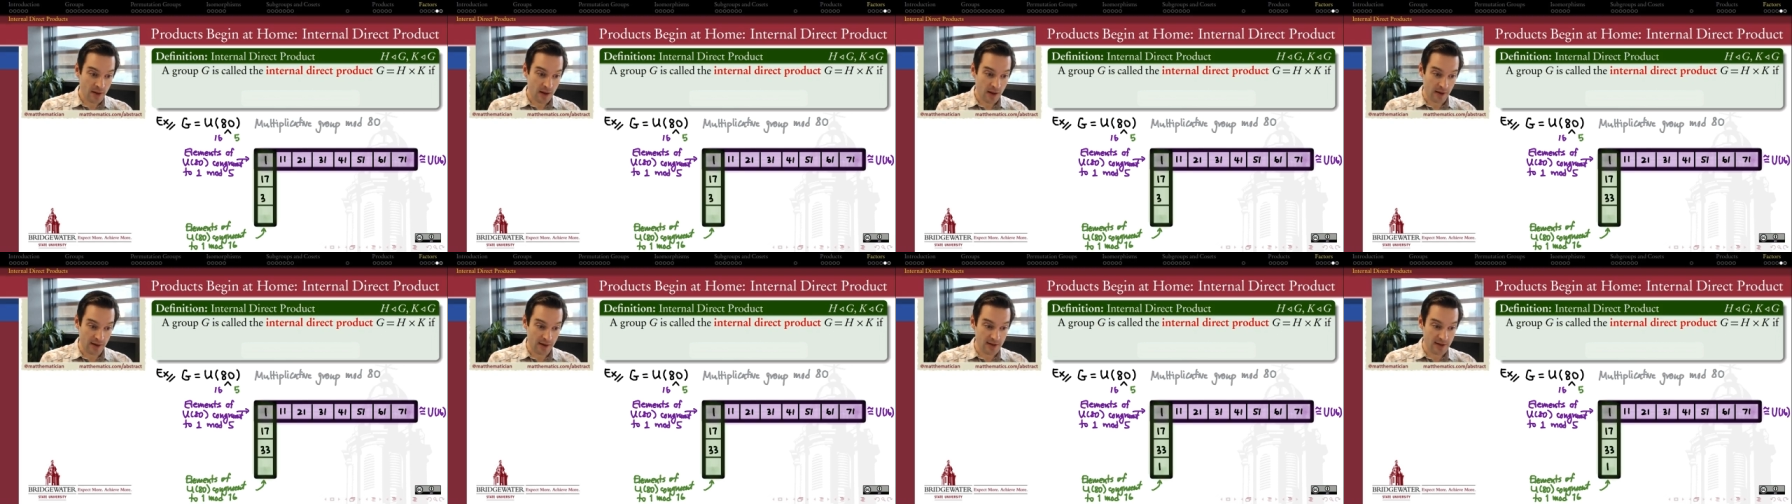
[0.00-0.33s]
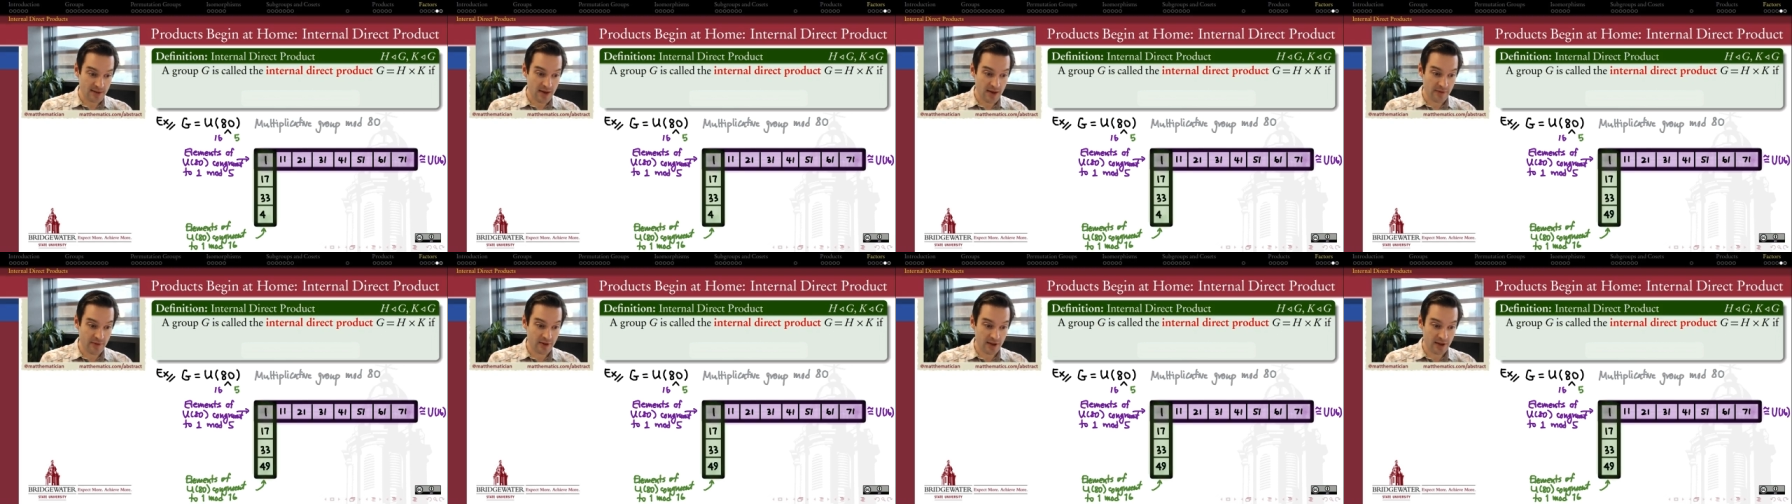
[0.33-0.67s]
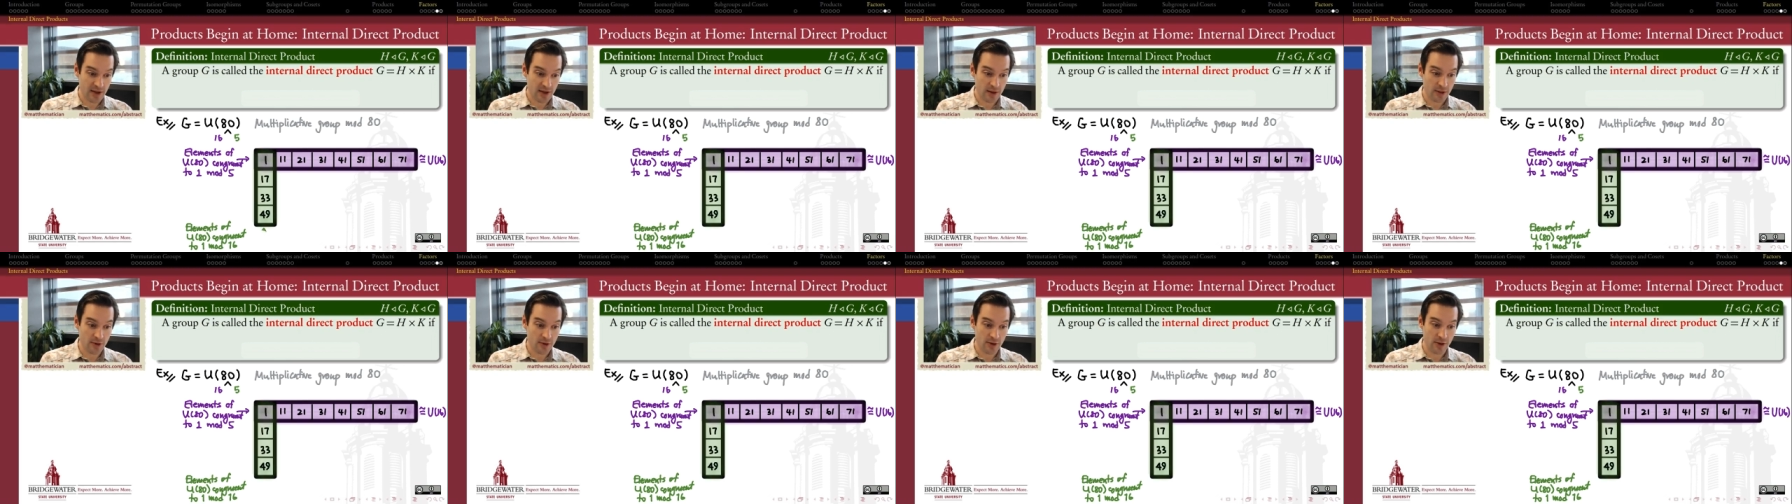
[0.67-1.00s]
I'll get
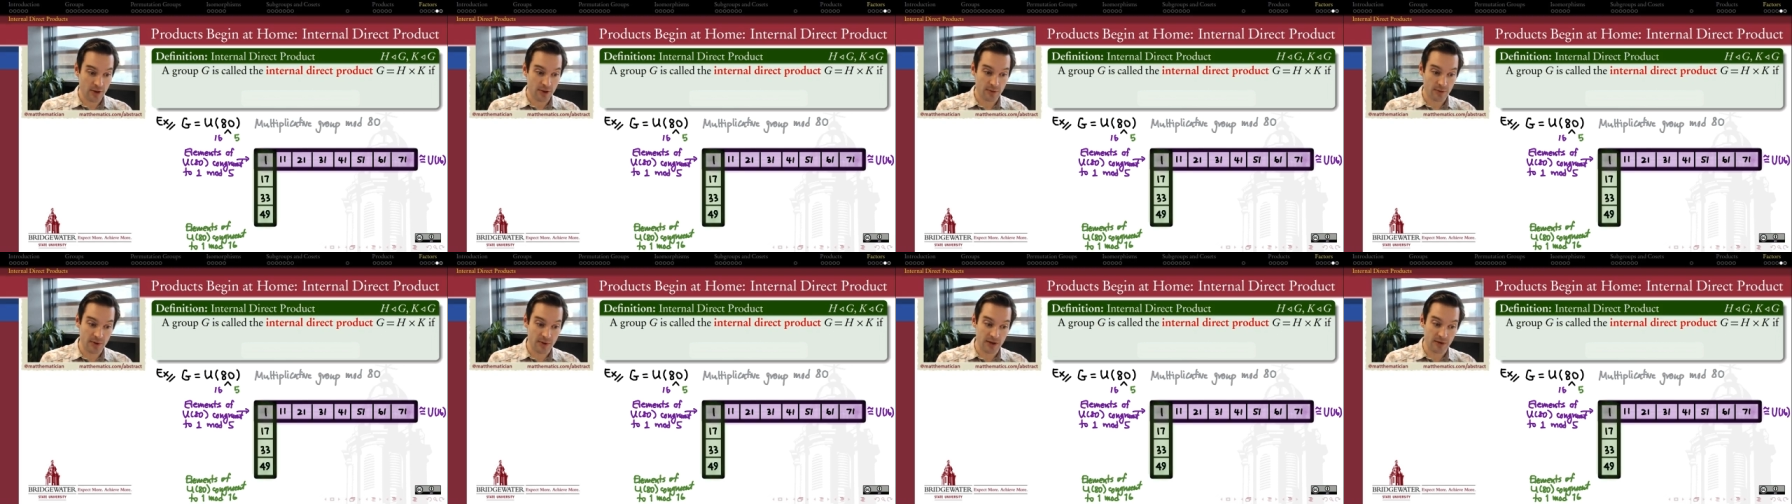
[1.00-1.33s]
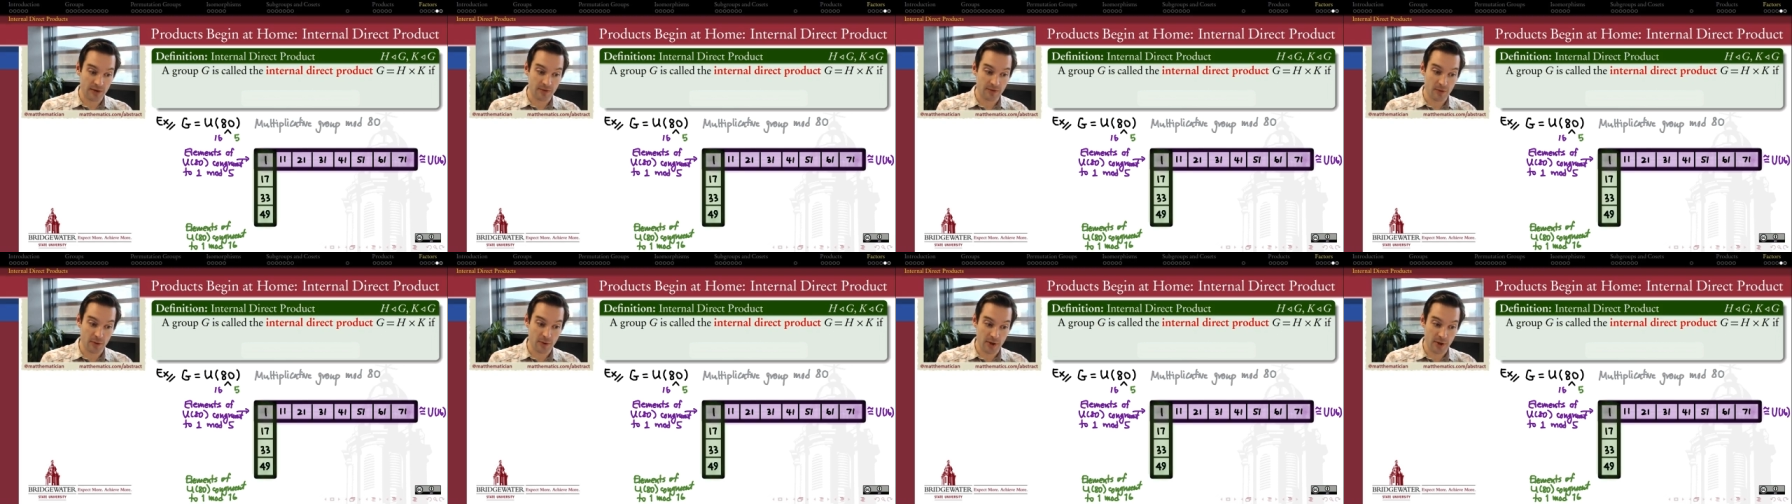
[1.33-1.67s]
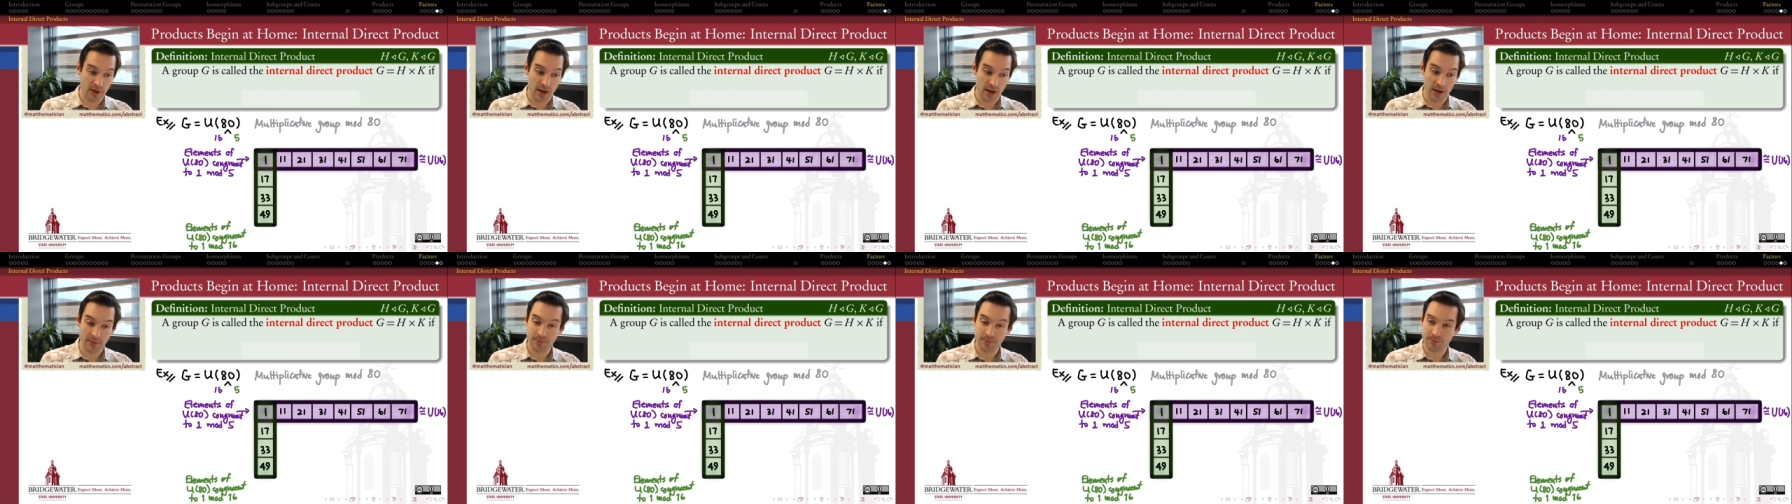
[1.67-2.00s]
17, 33, and
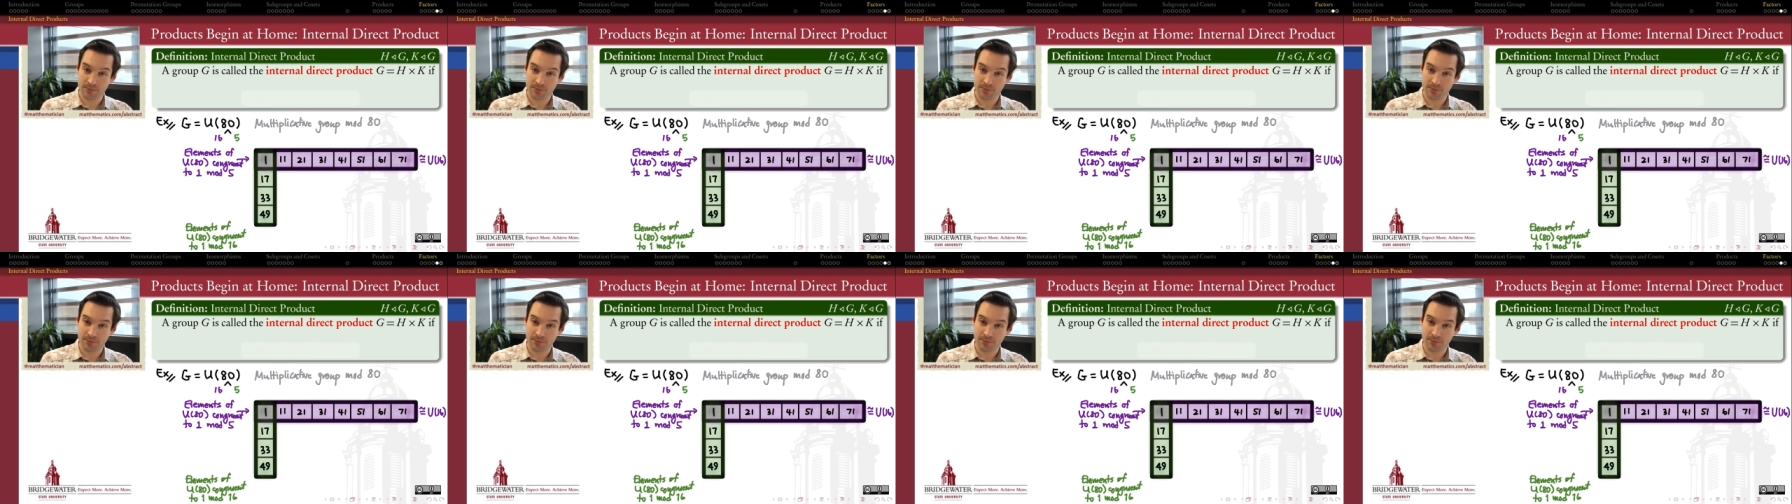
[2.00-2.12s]
49.